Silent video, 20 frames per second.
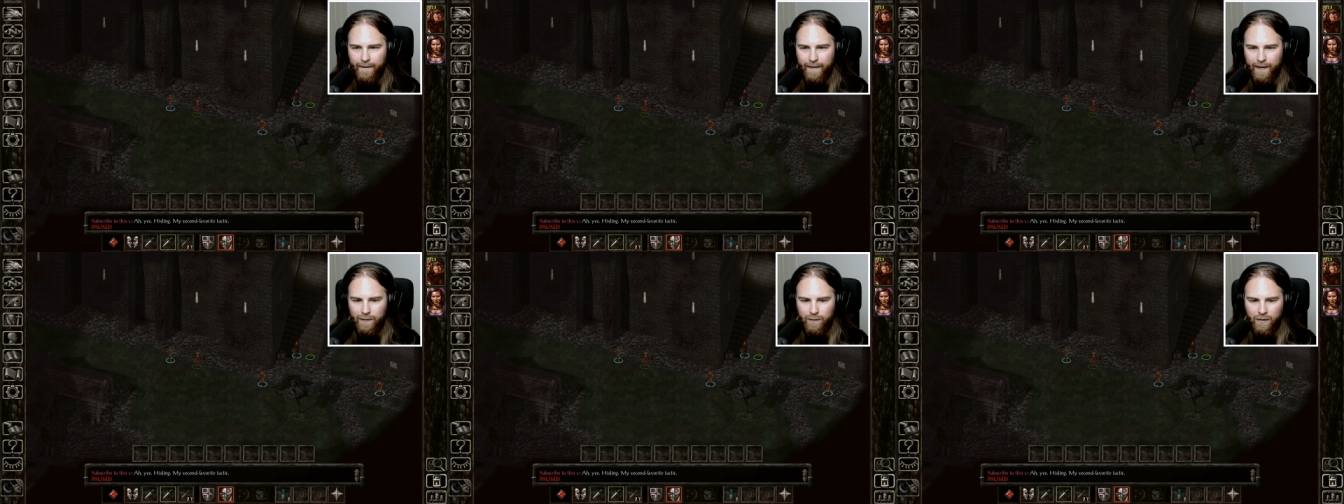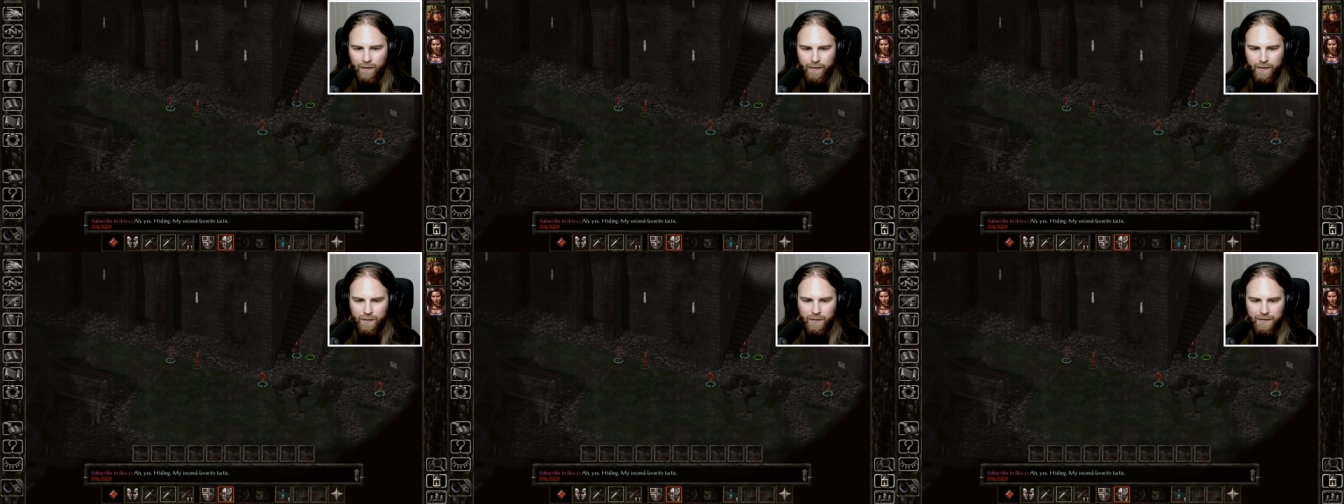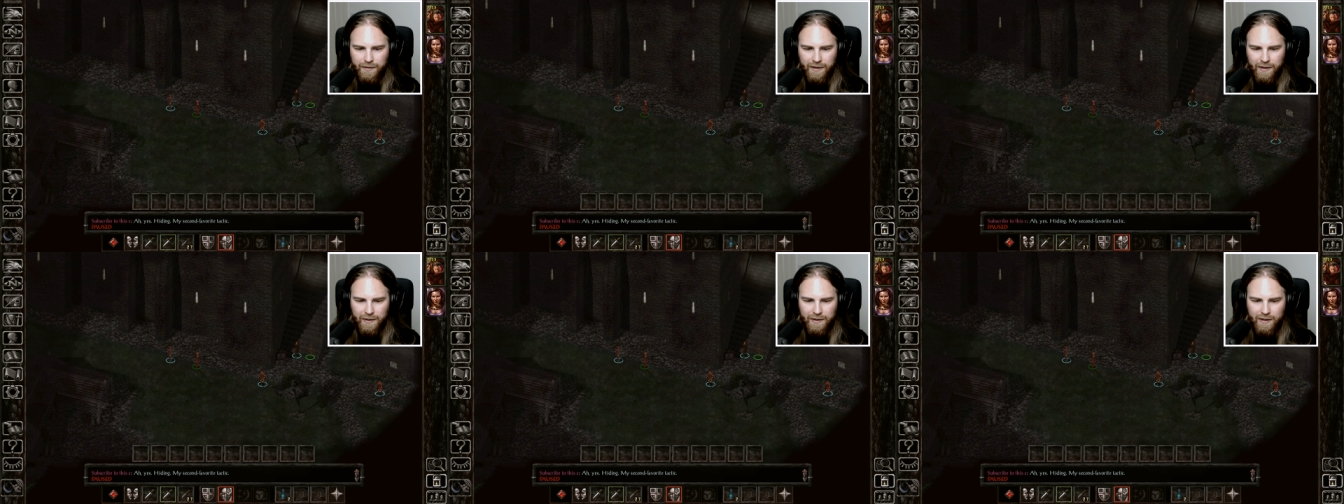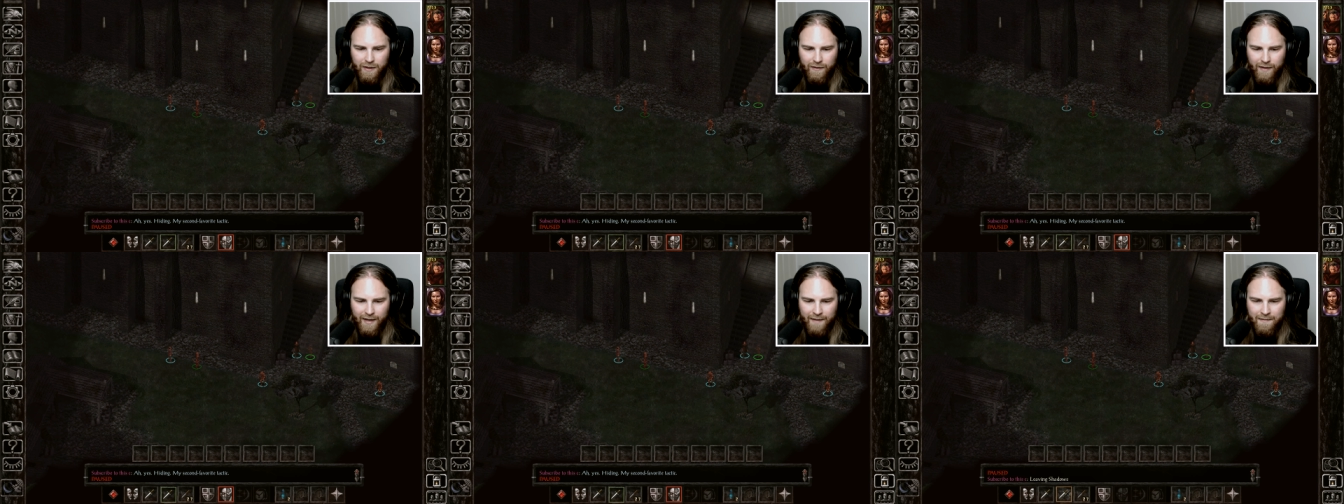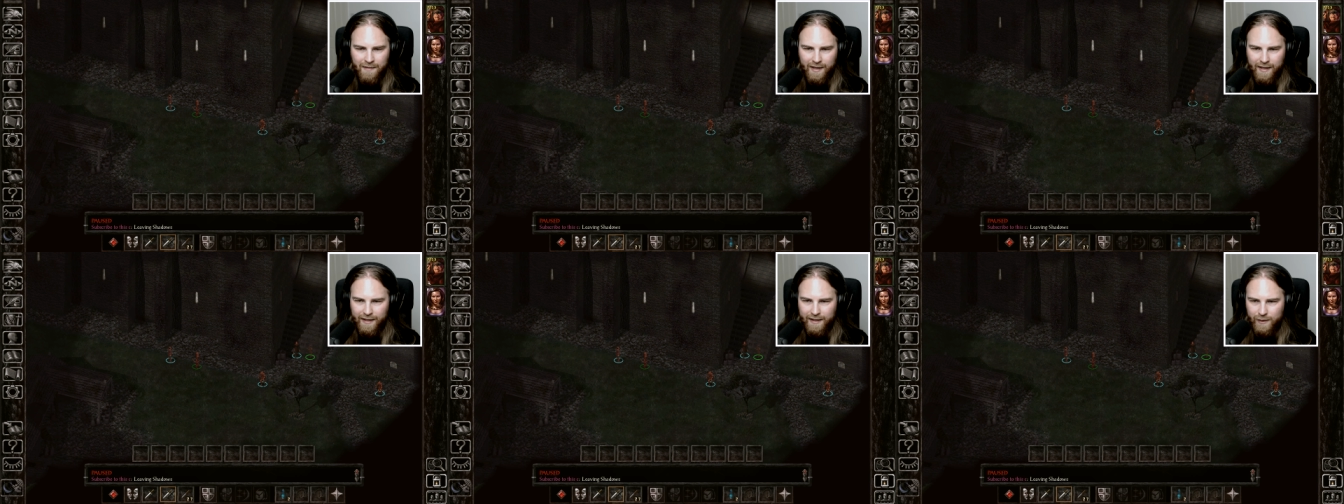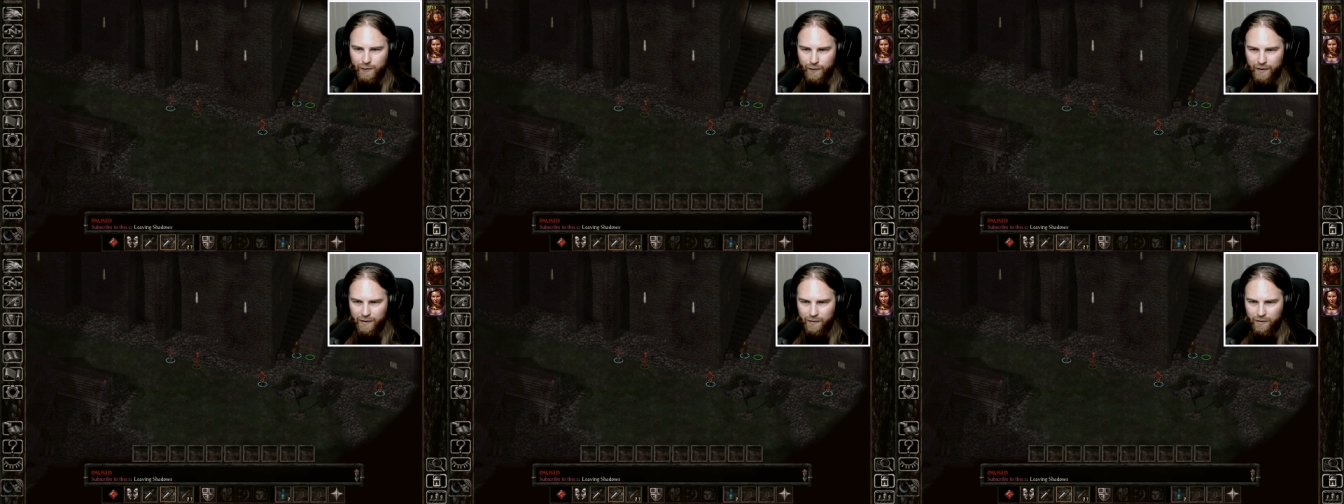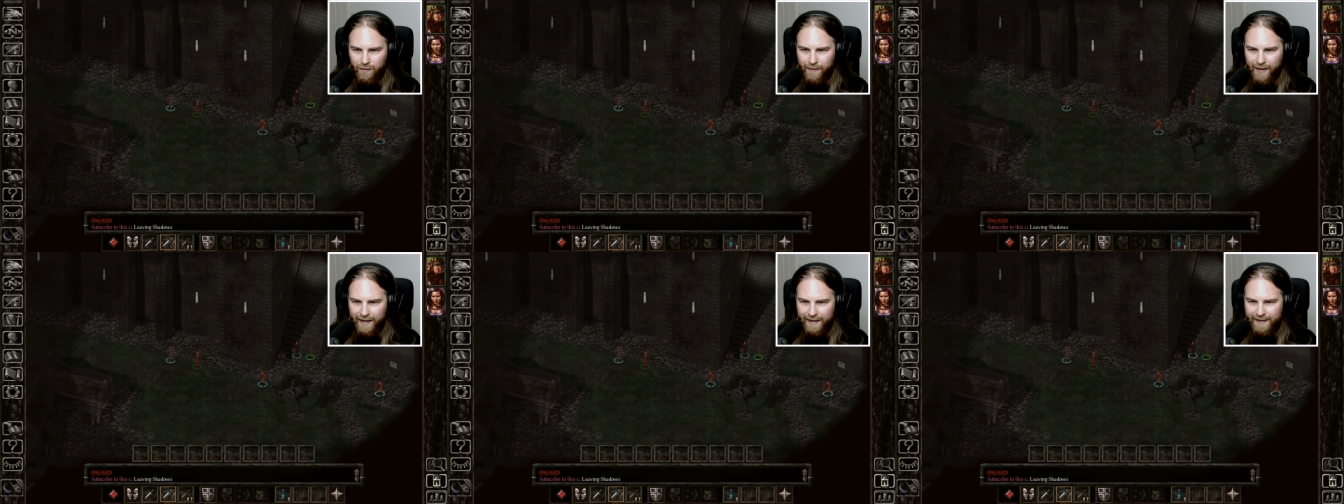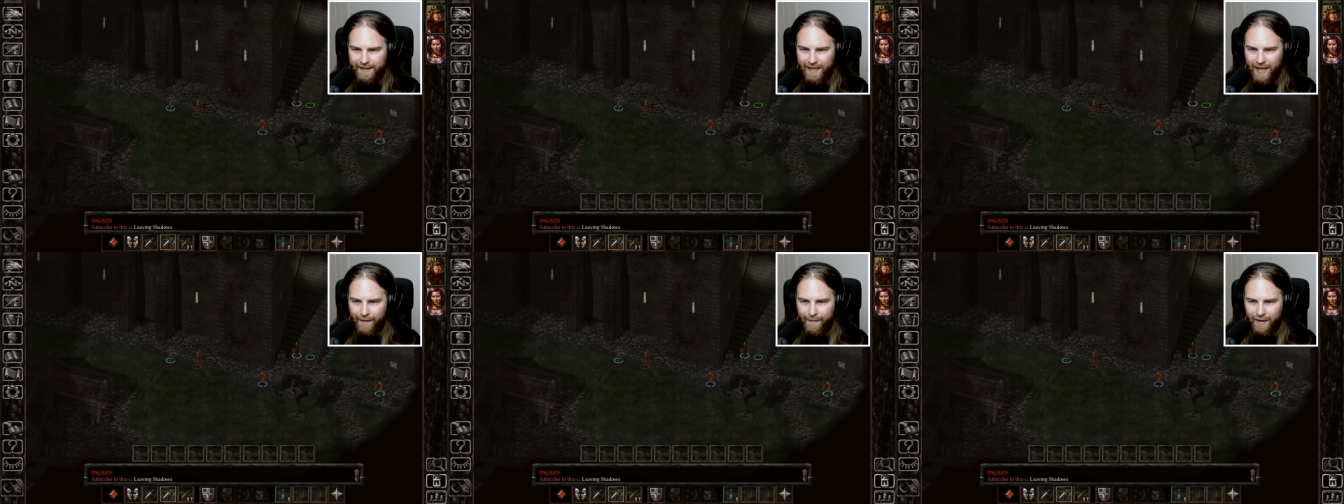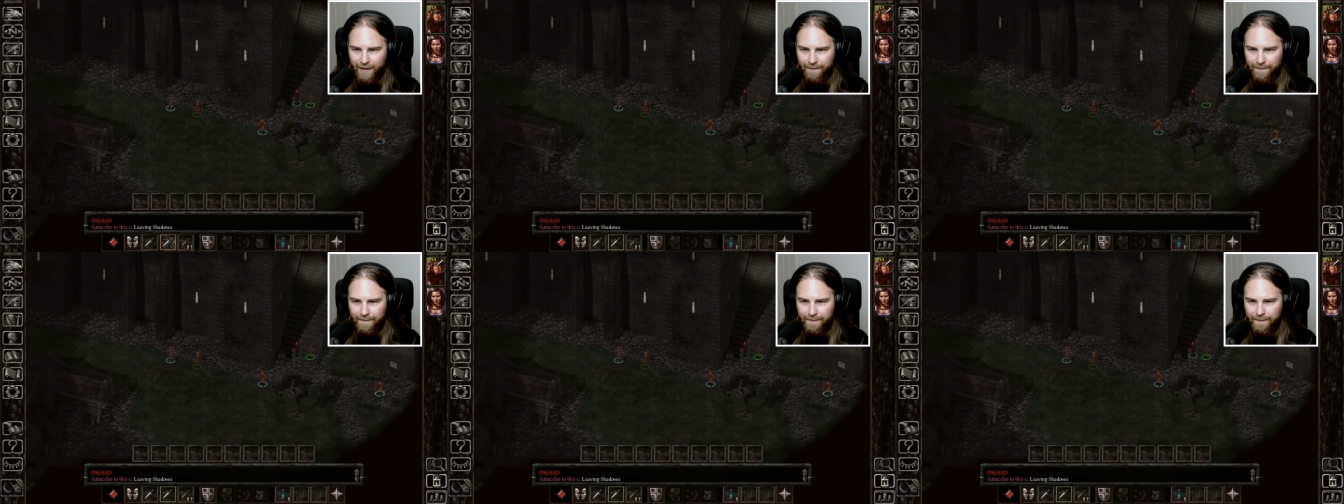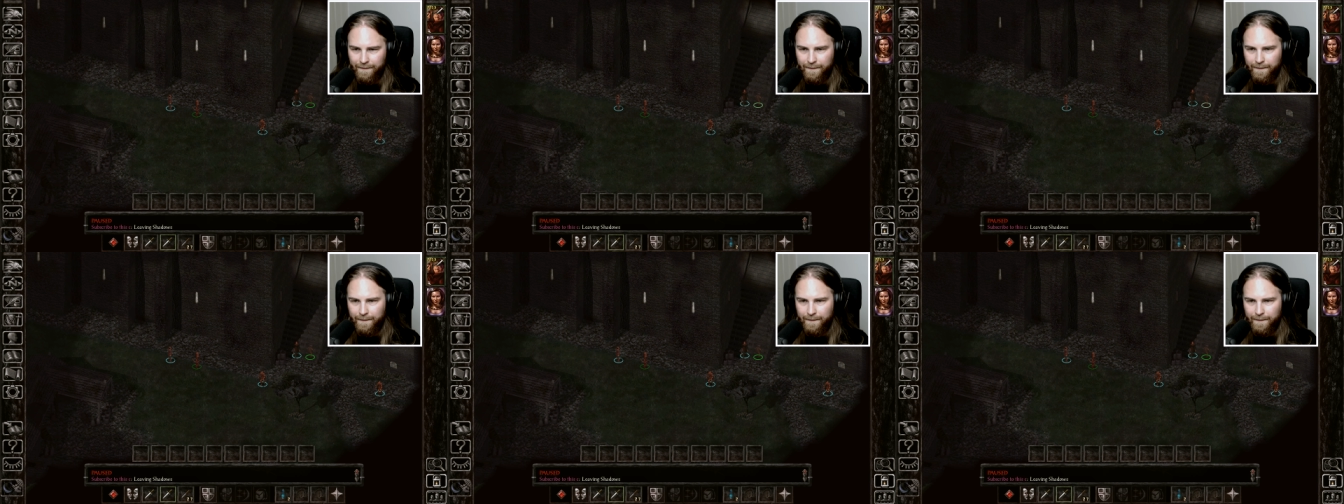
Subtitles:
And what we will do to him is we will backstab him.